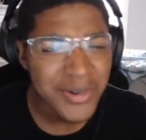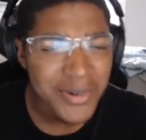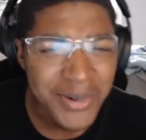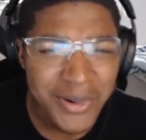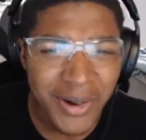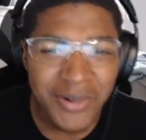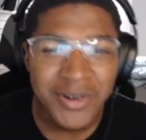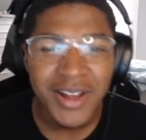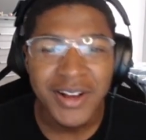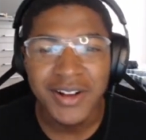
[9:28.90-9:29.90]
Oh, hold
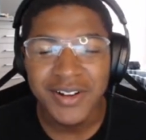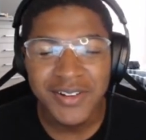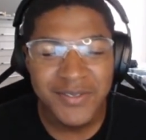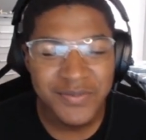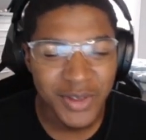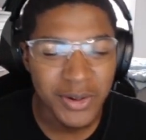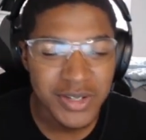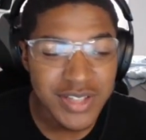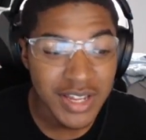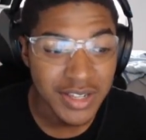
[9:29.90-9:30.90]
up. Oh, this
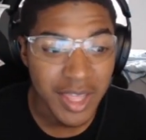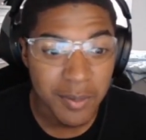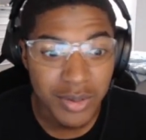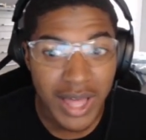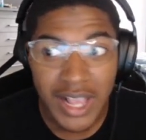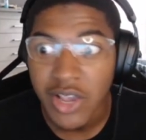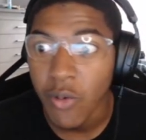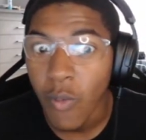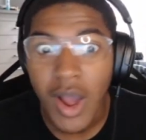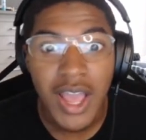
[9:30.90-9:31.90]
kind of like black
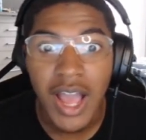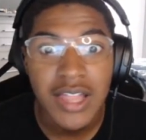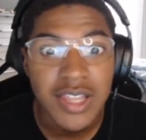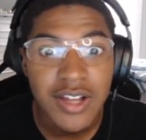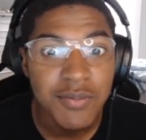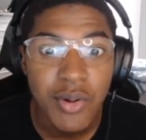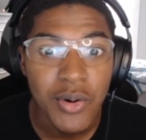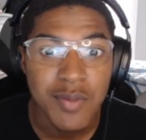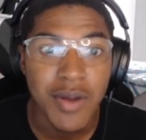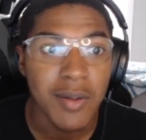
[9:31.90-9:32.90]
and white. I love
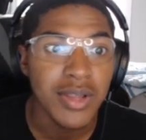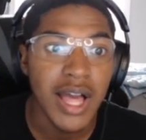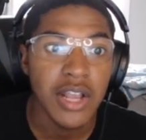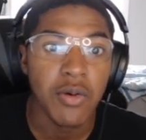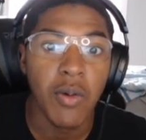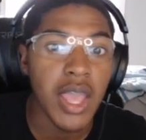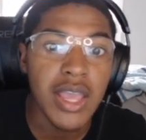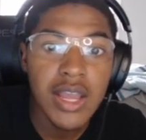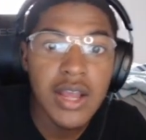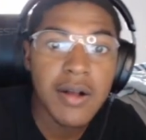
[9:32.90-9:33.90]
Pokemon black and white.
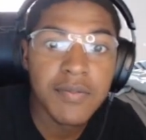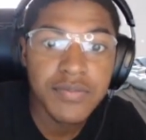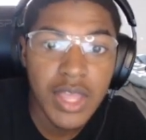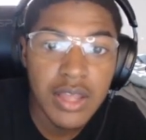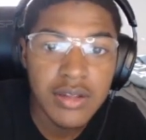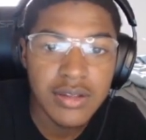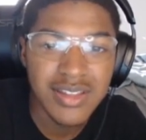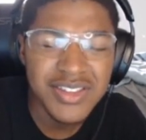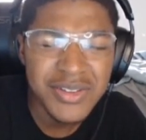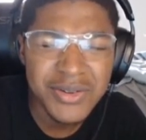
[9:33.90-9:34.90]

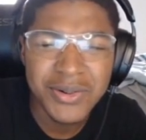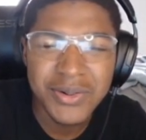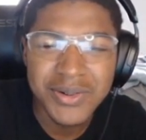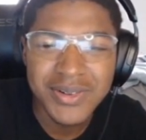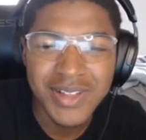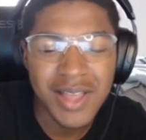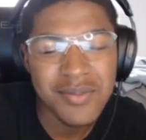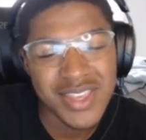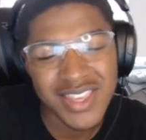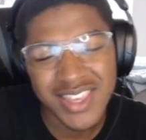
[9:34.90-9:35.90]
Ew. I
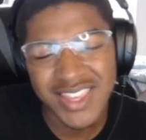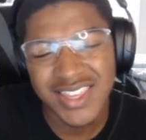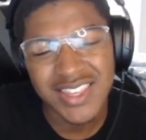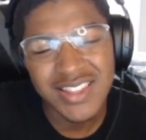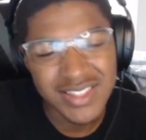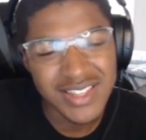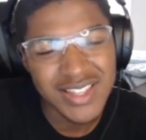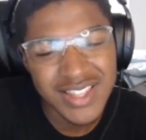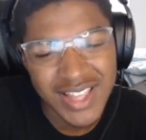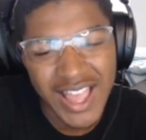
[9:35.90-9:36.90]
mean, it, it
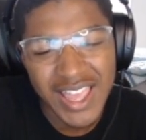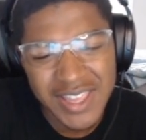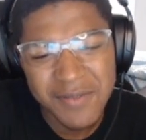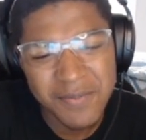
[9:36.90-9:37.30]
look alright.